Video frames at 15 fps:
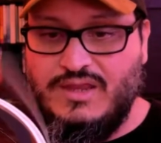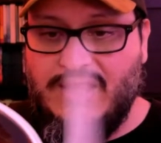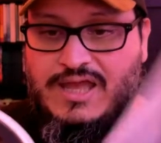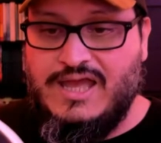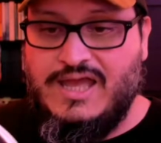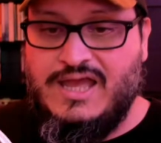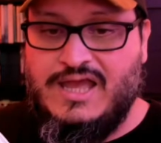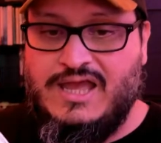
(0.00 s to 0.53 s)

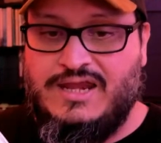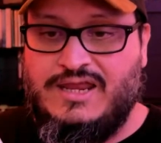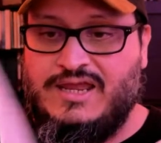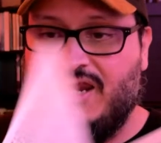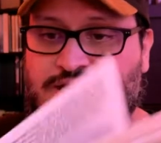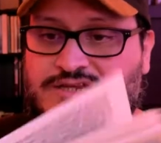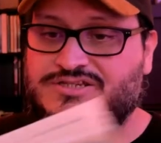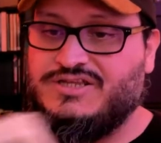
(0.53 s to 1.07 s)
And
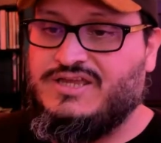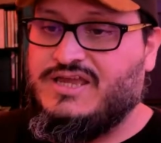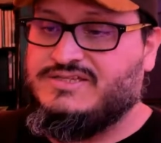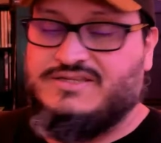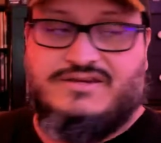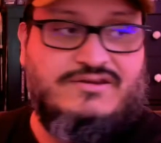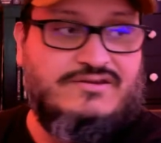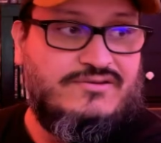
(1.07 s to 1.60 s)
it actually
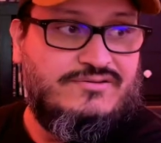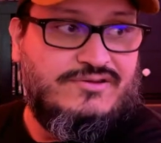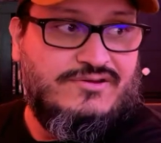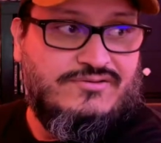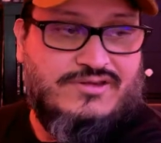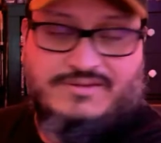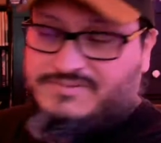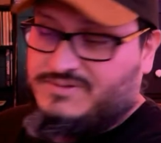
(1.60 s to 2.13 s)
has
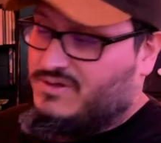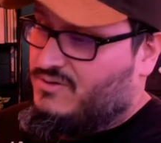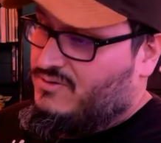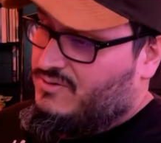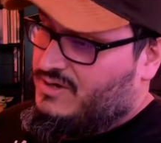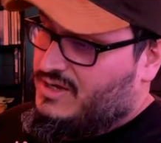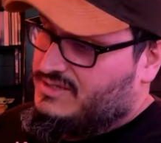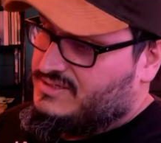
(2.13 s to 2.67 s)
keeps
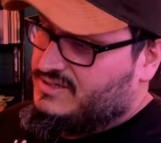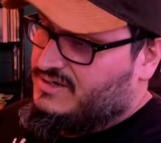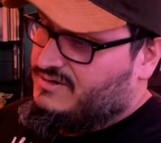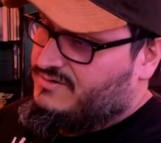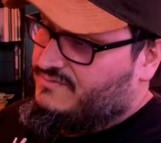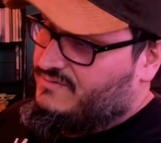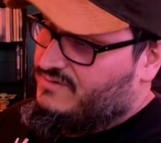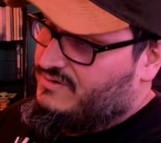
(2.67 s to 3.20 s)
going, has an
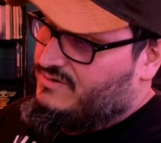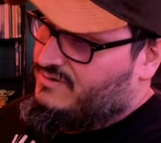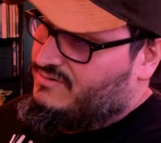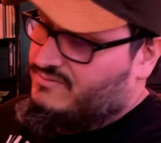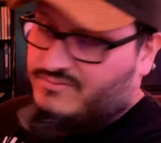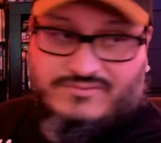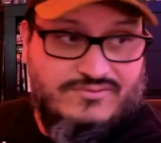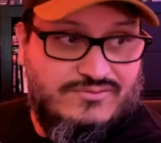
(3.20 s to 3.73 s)

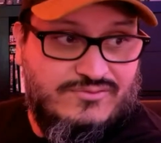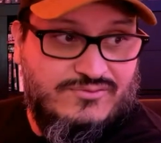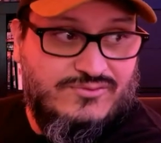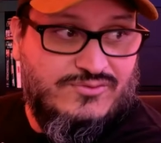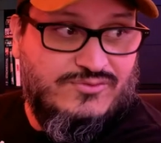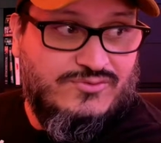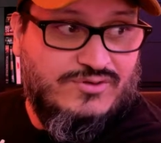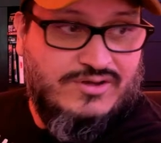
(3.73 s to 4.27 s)

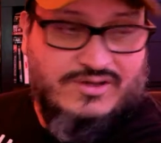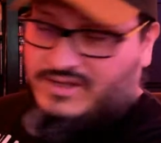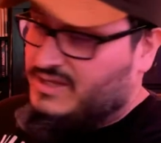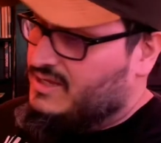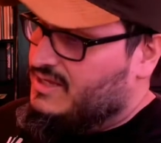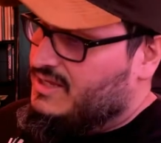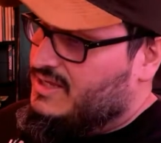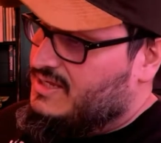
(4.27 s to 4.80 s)
interview,
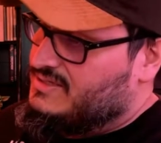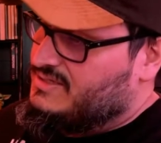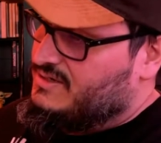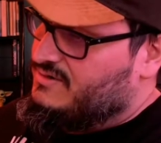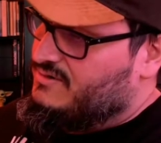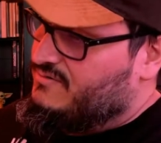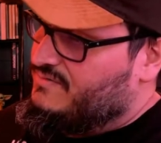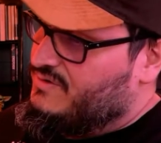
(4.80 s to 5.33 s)
has an
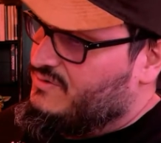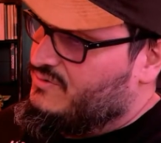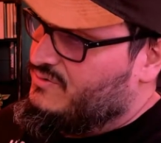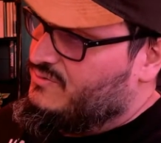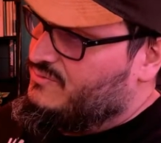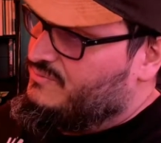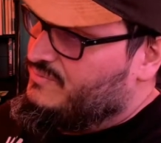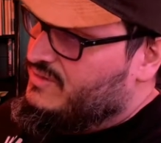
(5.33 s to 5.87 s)

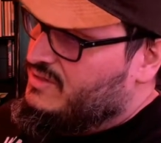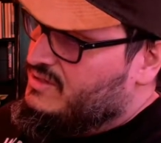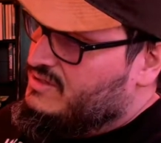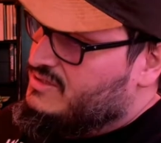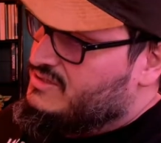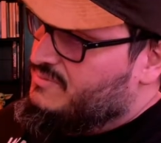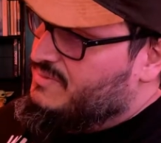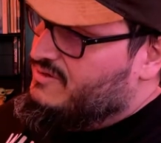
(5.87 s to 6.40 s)
interview,
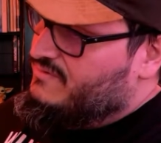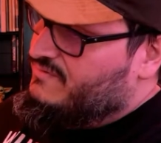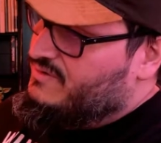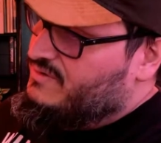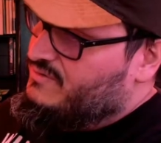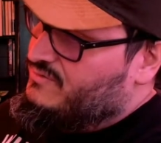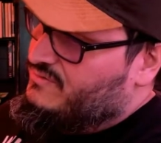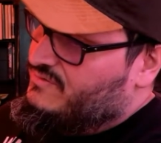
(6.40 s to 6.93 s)
some
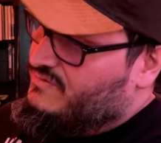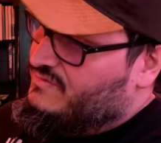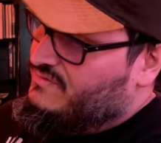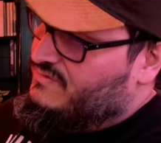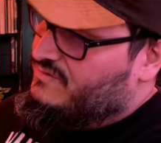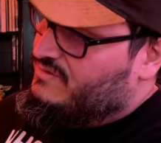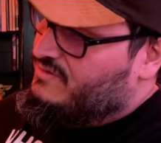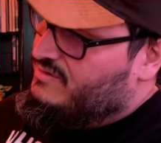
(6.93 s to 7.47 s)

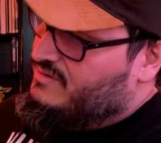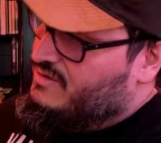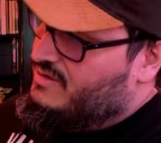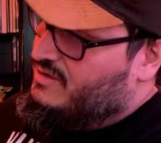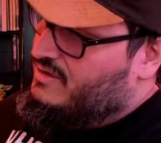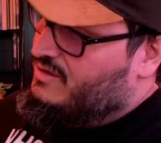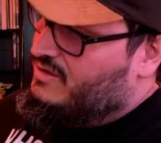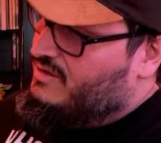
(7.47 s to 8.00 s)
interviews,
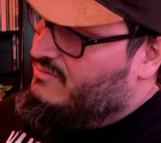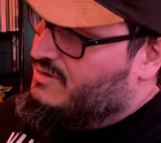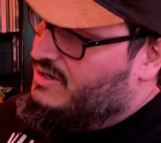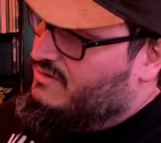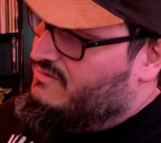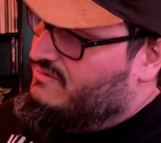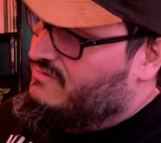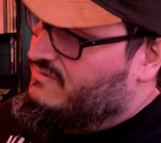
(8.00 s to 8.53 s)
what
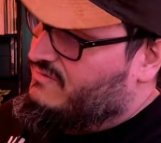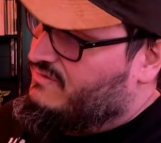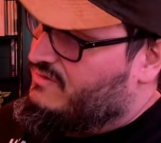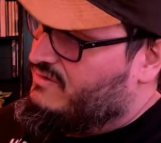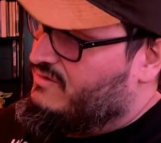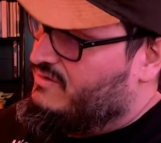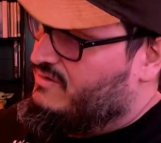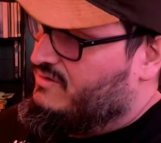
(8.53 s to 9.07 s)

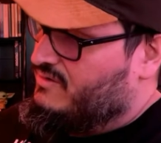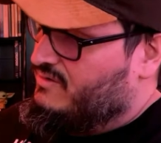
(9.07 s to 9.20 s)
else?